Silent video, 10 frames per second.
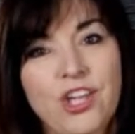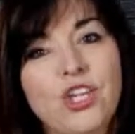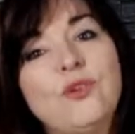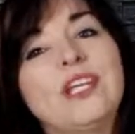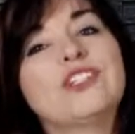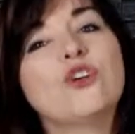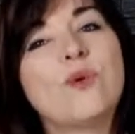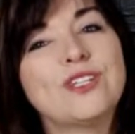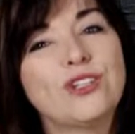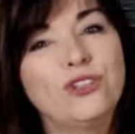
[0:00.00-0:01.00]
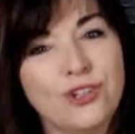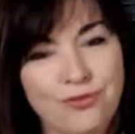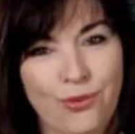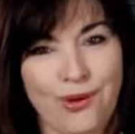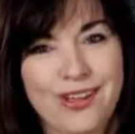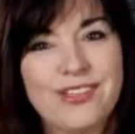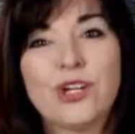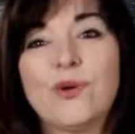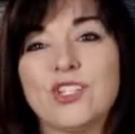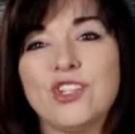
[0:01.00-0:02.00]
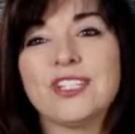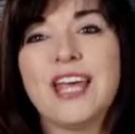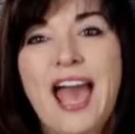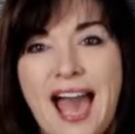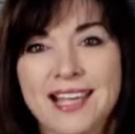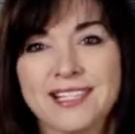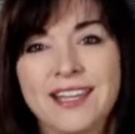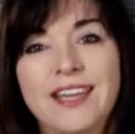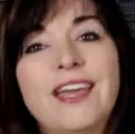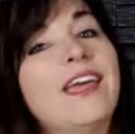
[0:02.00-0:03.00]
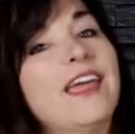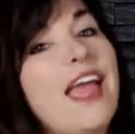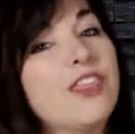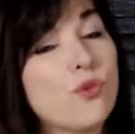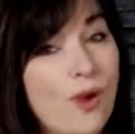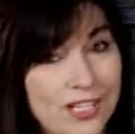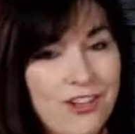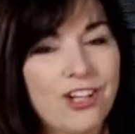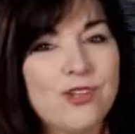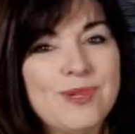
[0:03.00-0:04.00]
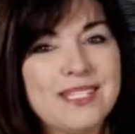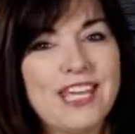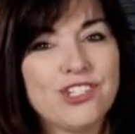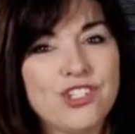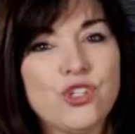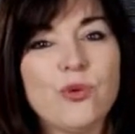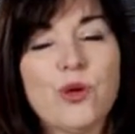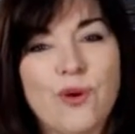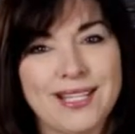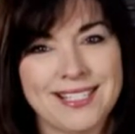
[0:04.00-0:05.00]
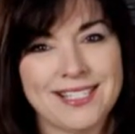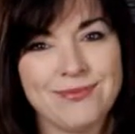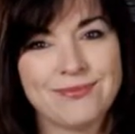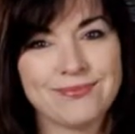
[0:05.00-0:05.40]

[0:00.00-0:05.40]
You need to know what to look for, the questions to ask, and the right documentation to request.